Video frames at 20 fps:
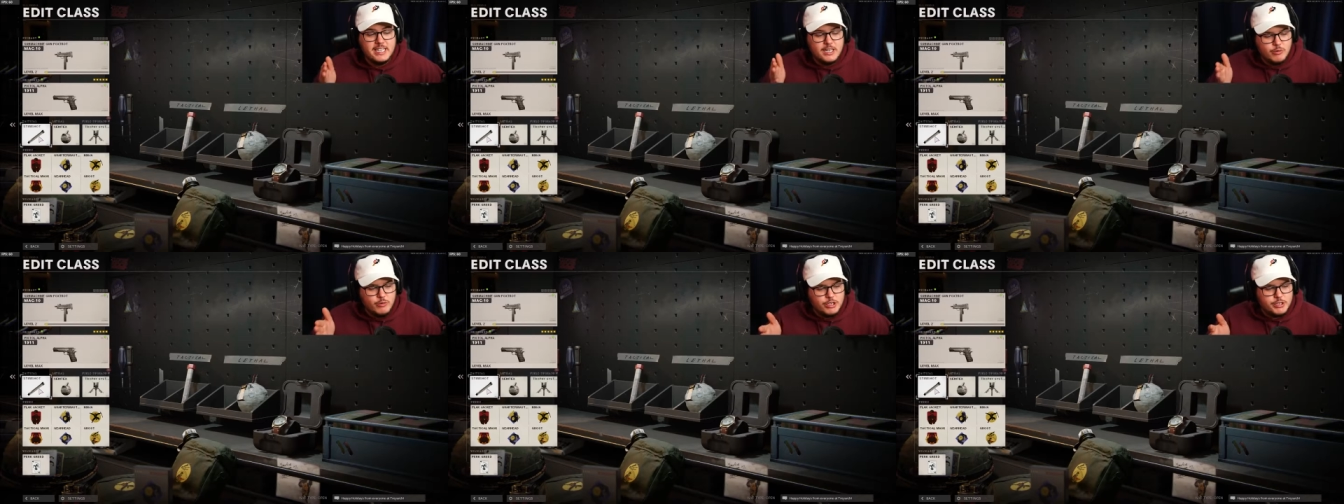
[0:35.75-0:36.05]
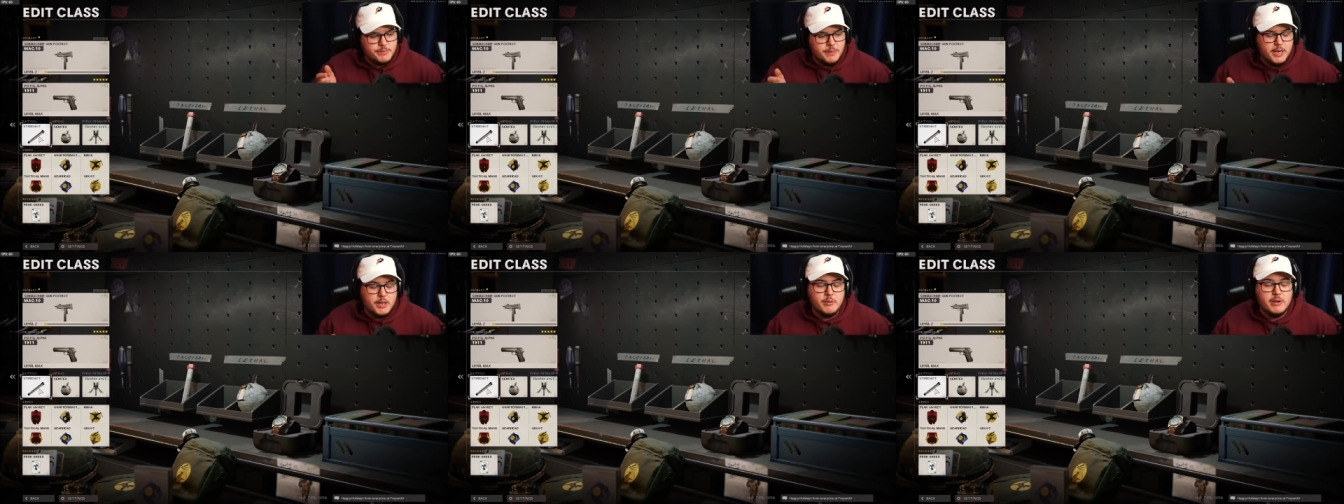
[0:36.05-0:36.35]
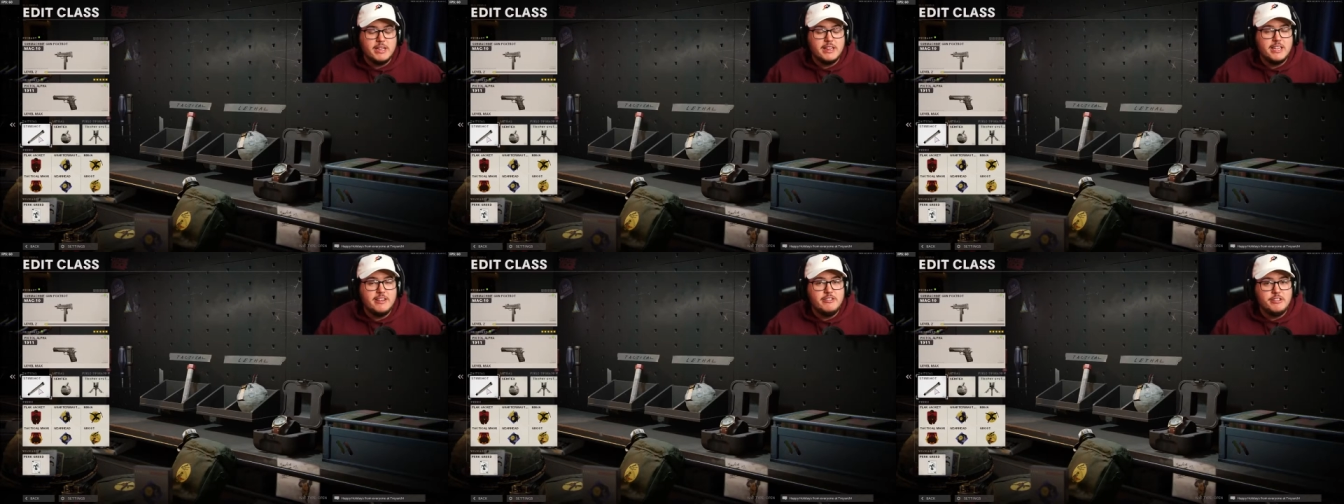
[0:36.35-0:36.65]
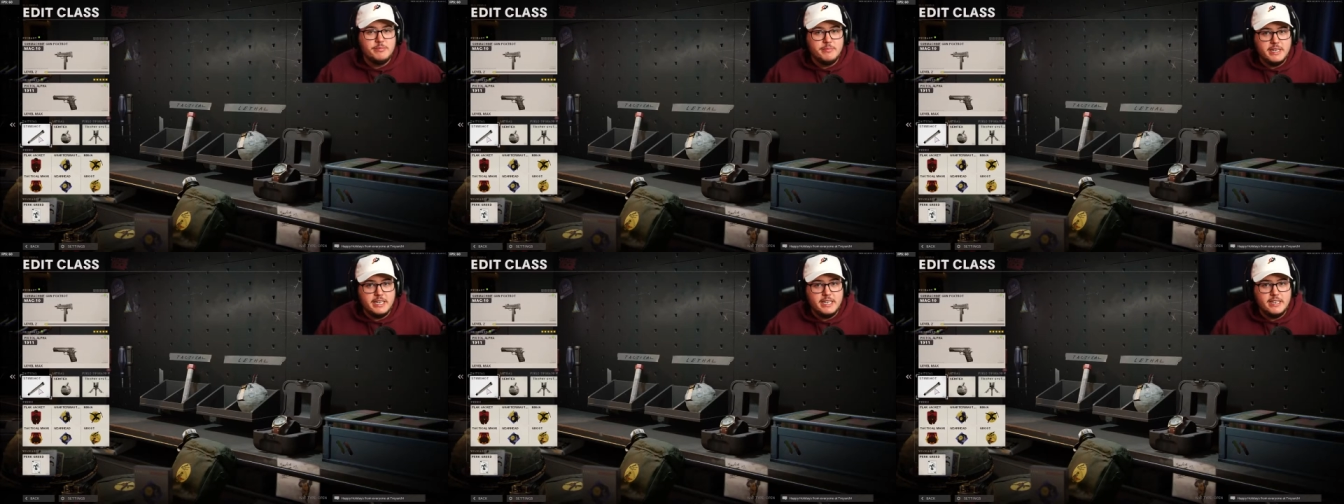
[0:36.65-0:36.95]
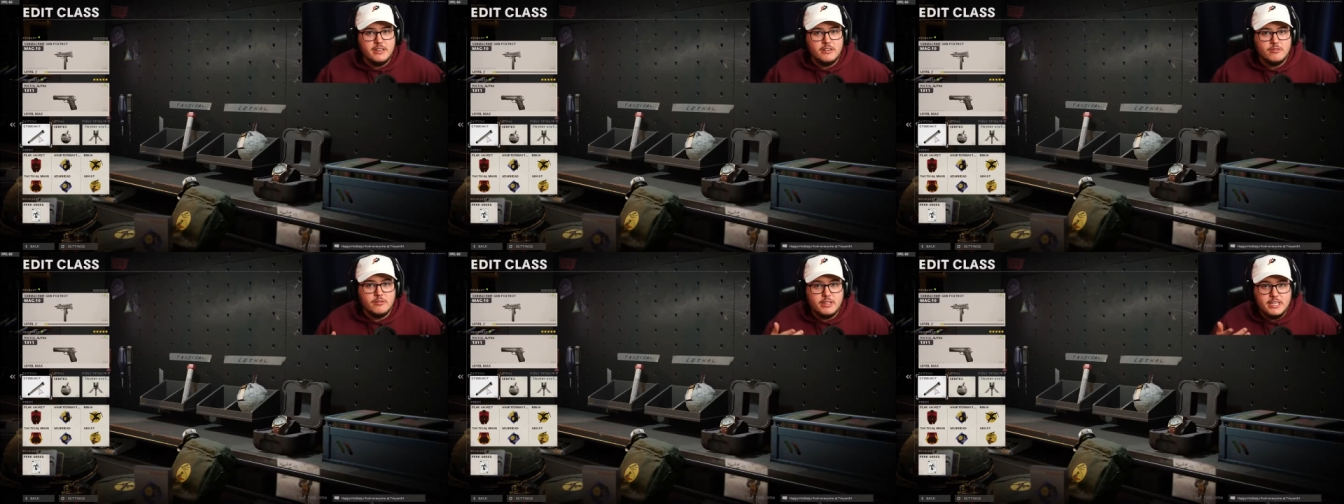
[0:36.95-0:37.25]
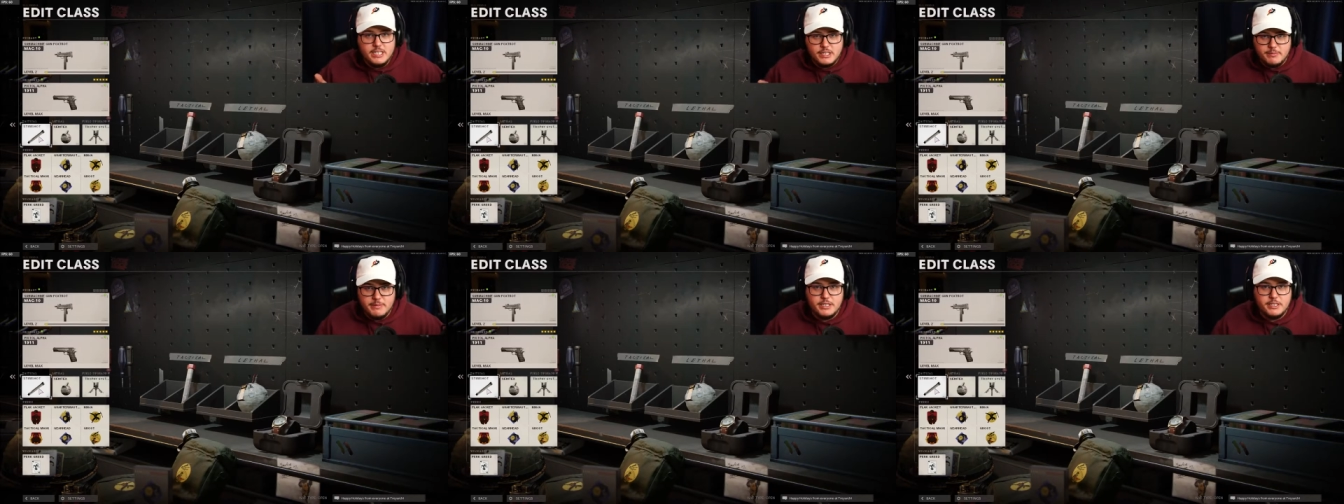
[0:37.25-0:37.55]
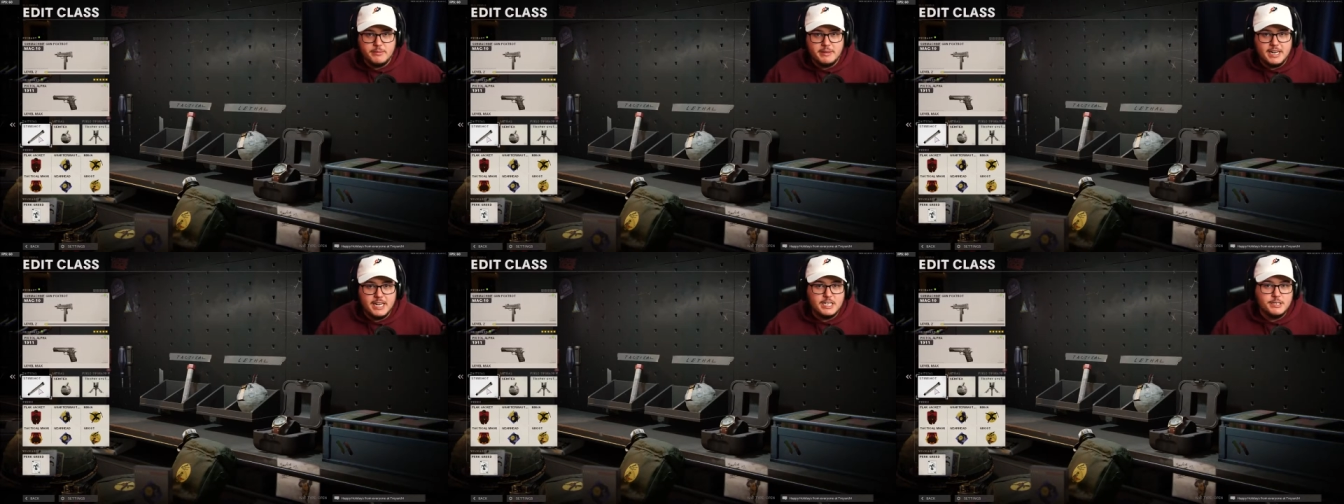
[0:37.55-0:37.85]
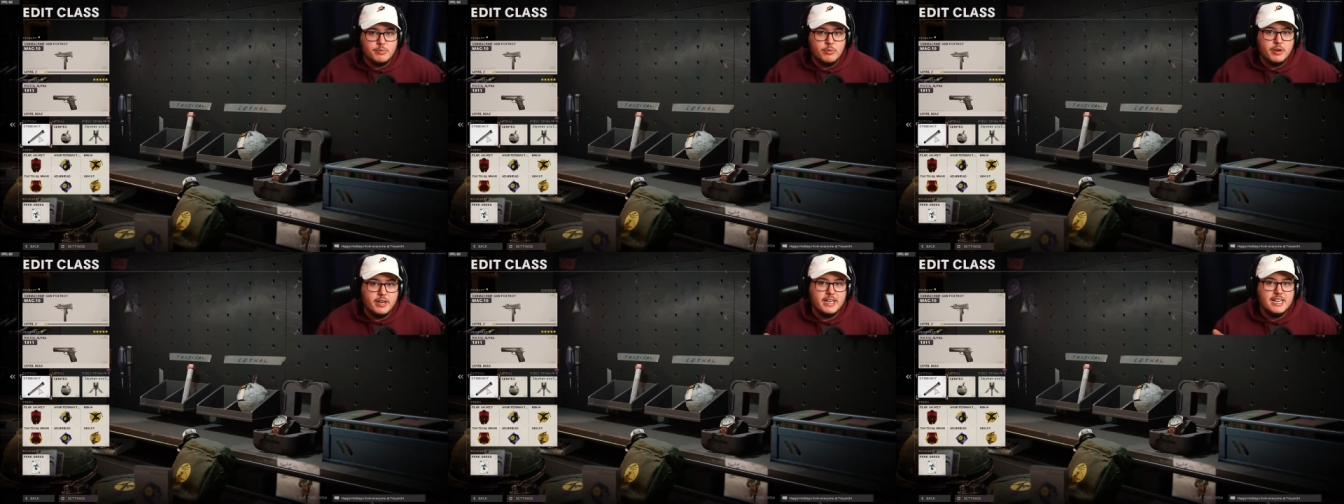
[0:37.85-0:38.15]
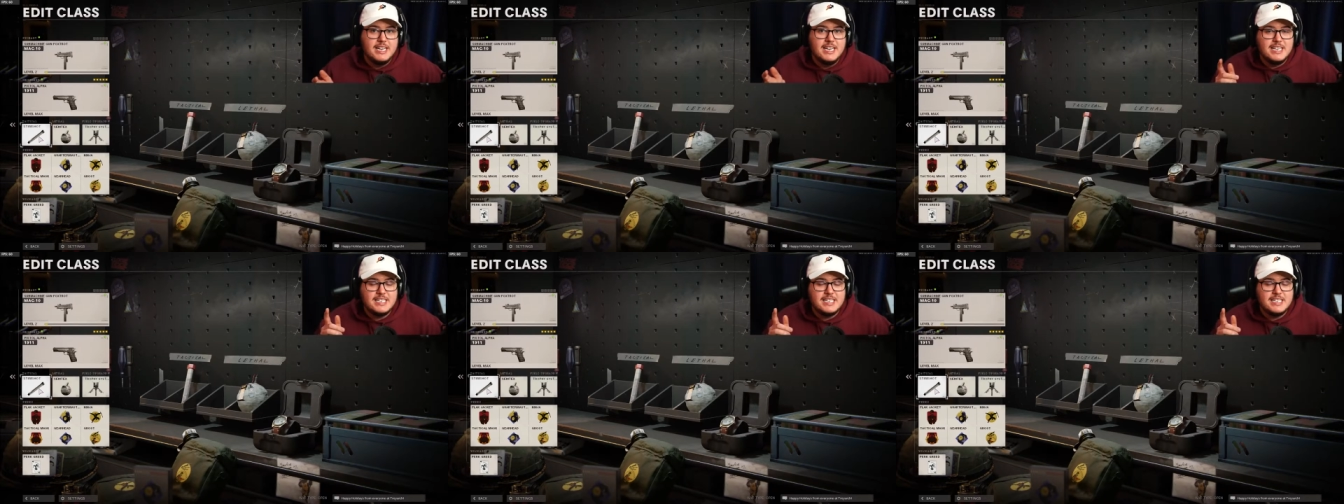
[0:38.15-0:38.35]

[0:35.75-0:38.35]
which, by the way, leaves me leads me to my next point.